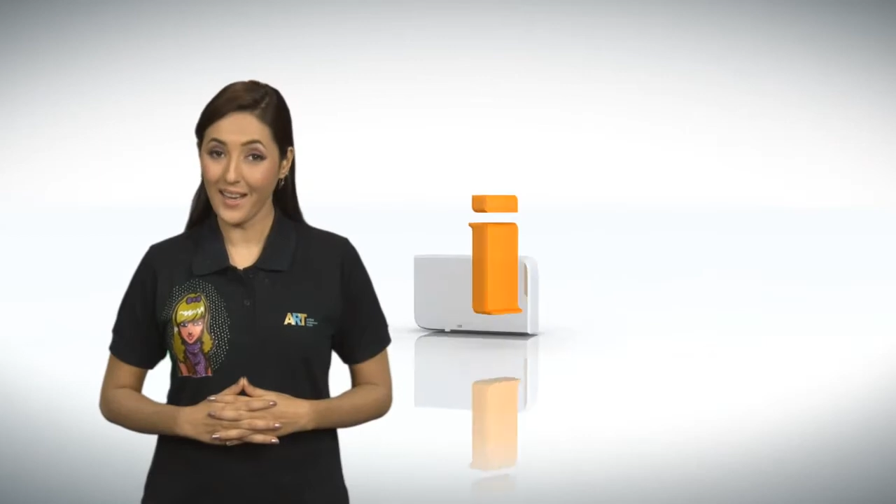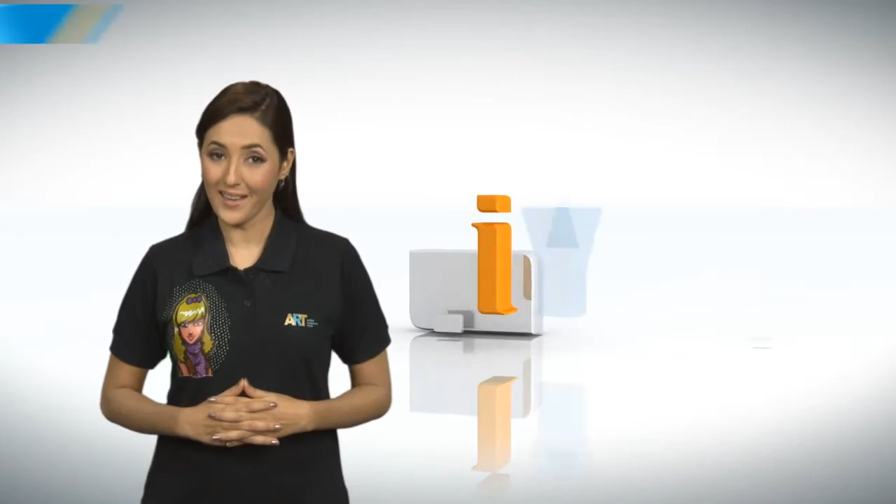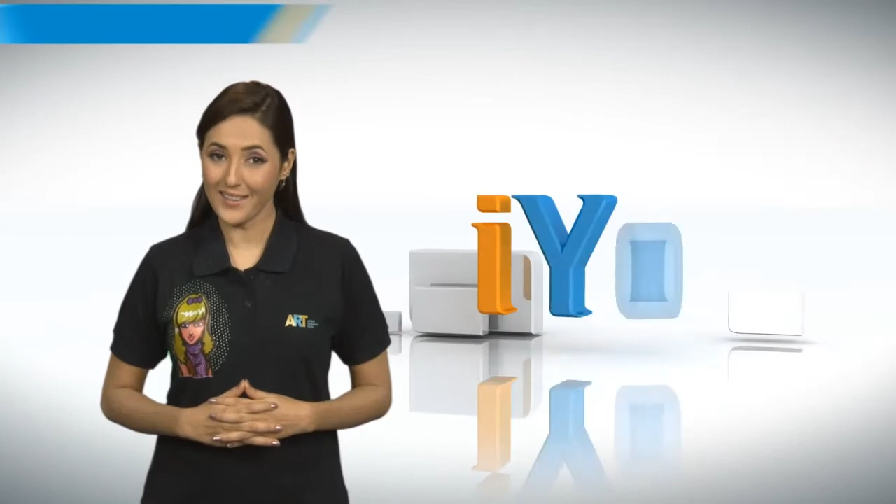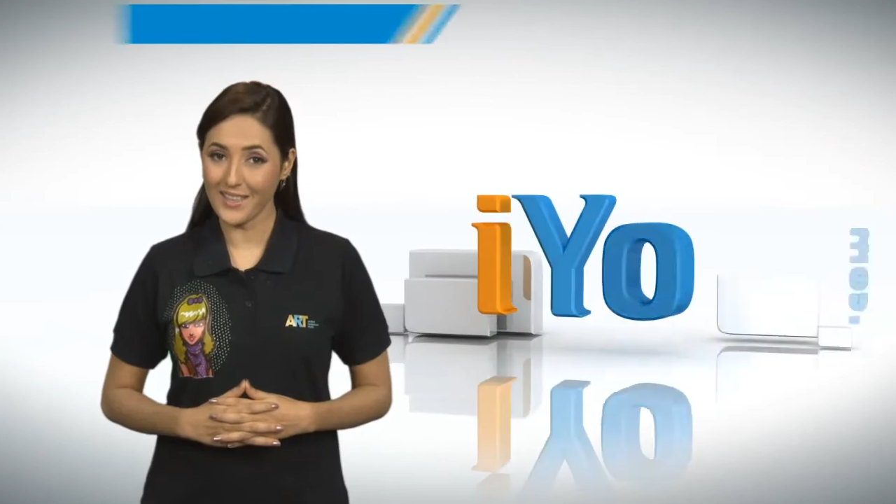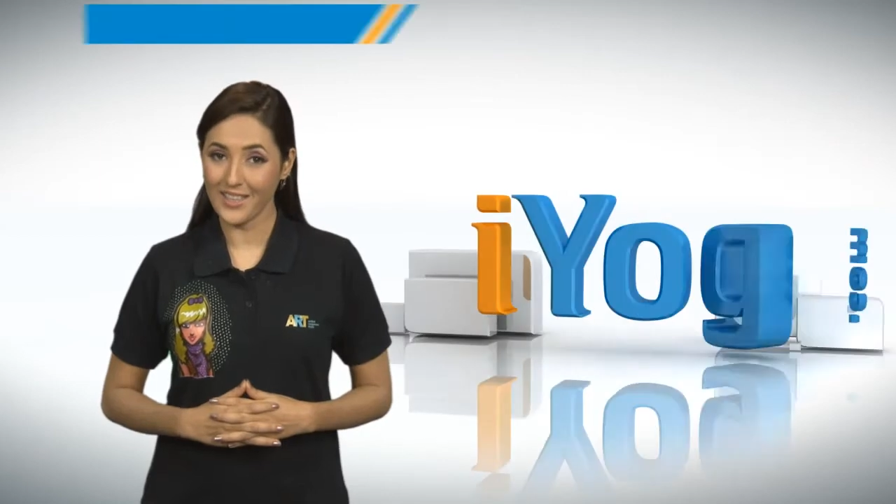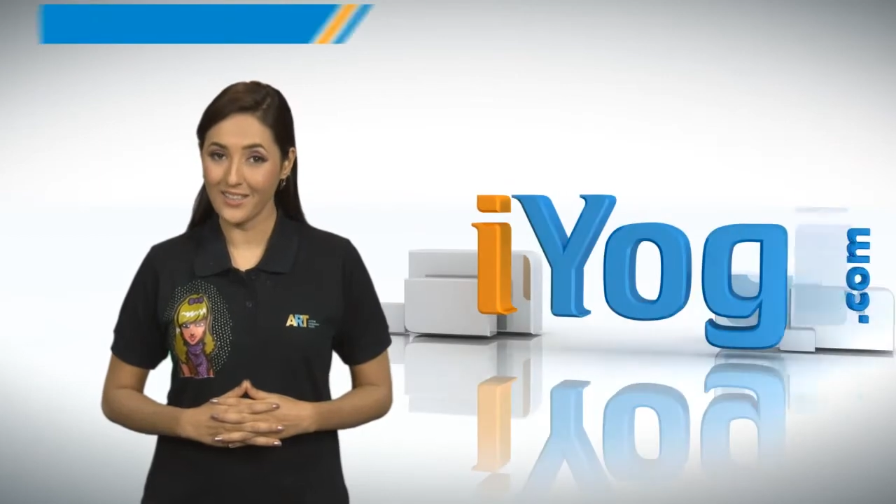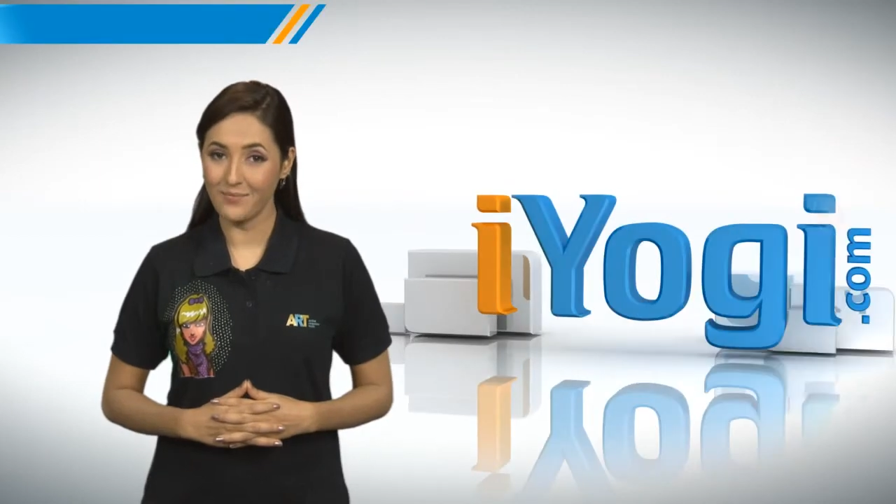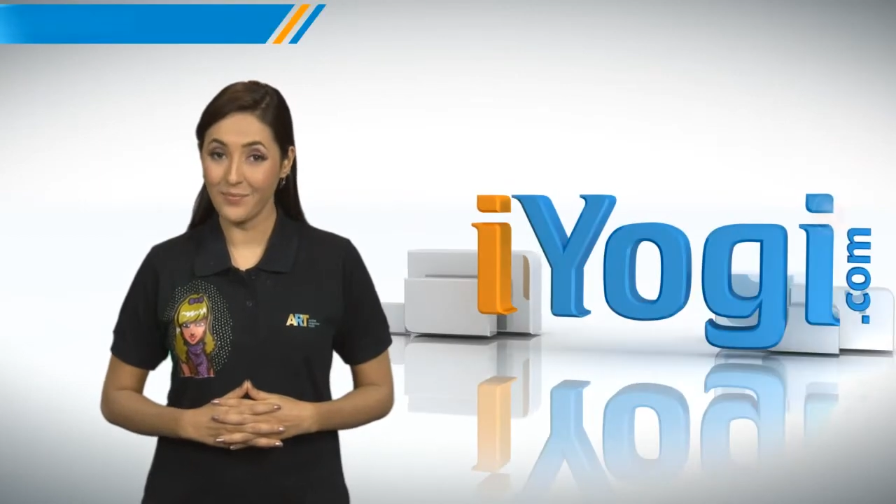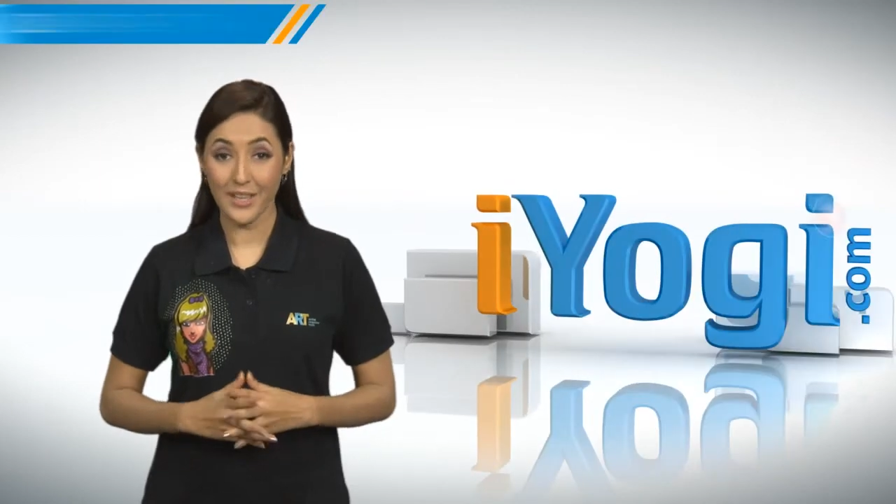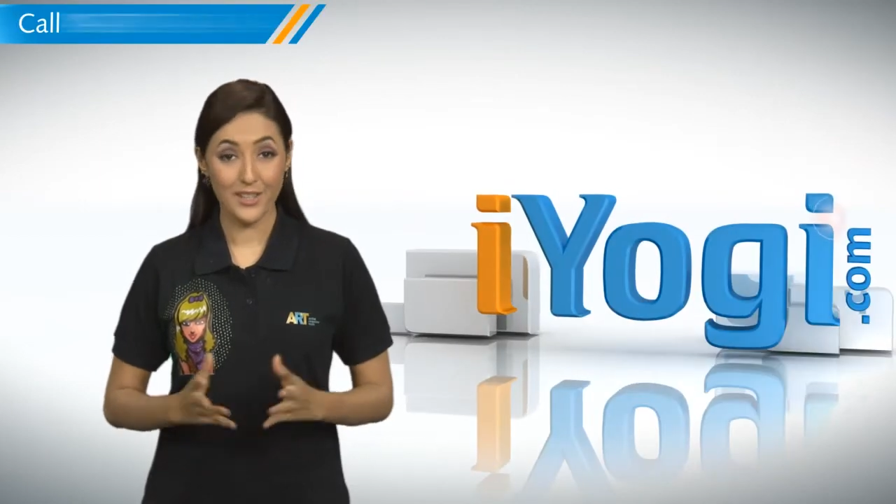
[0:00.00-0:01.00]
Hi there!
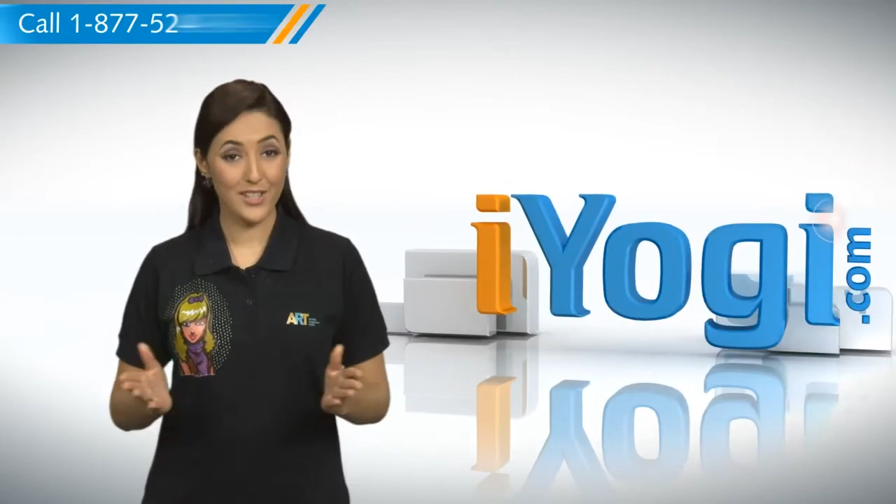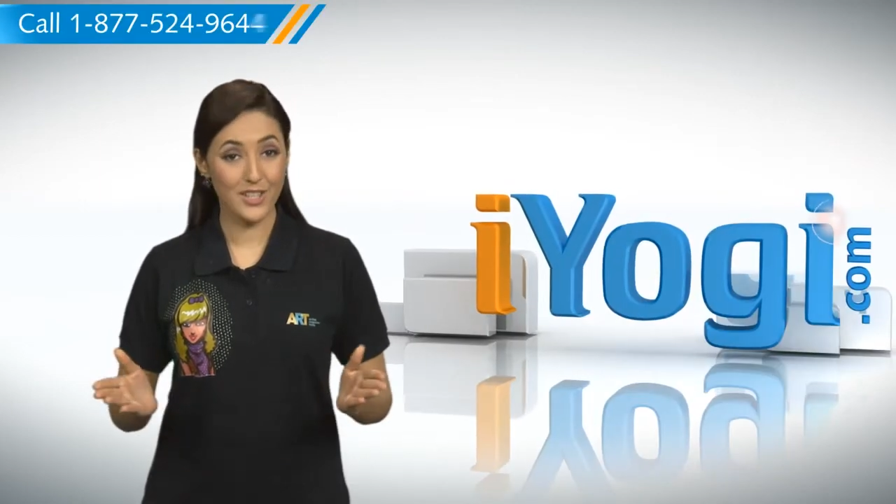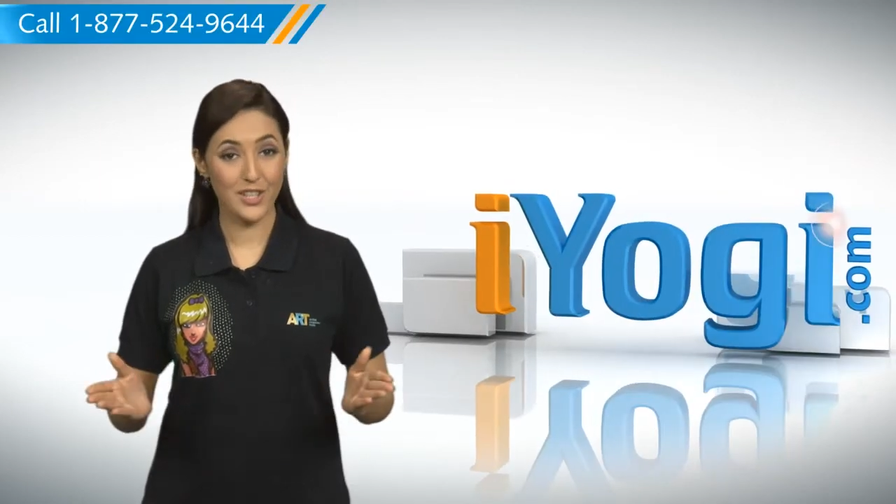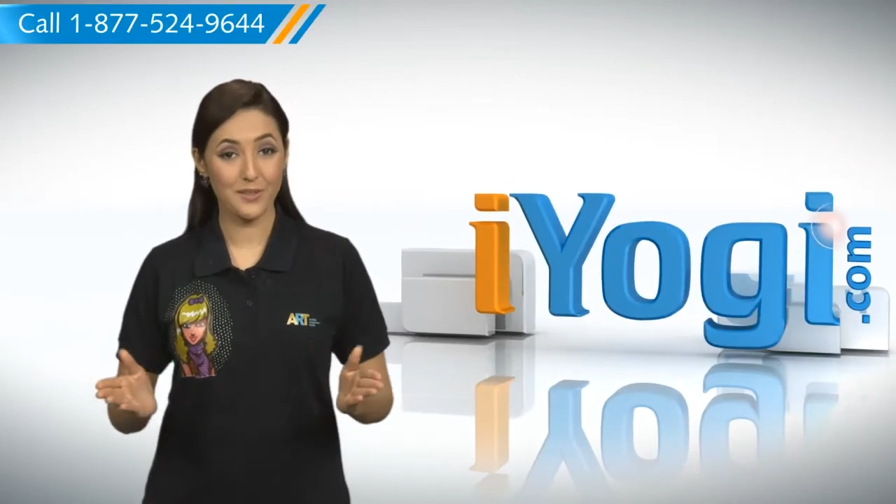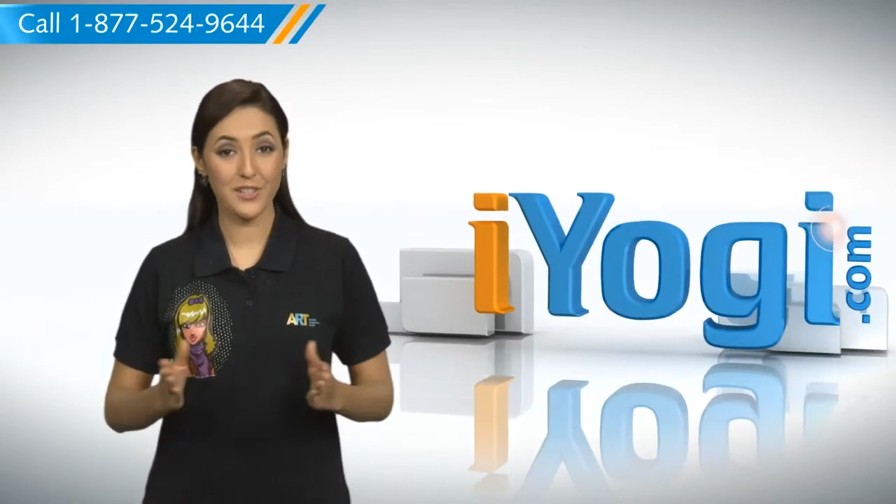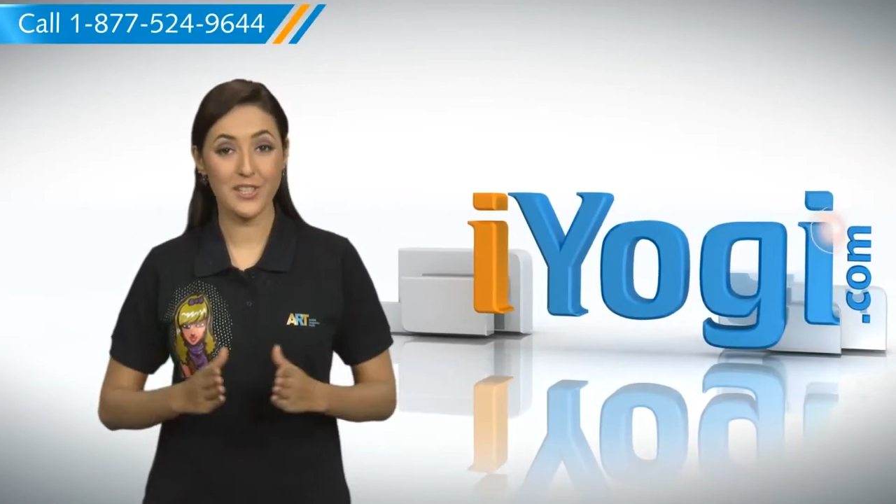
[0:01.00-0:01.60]
Searching for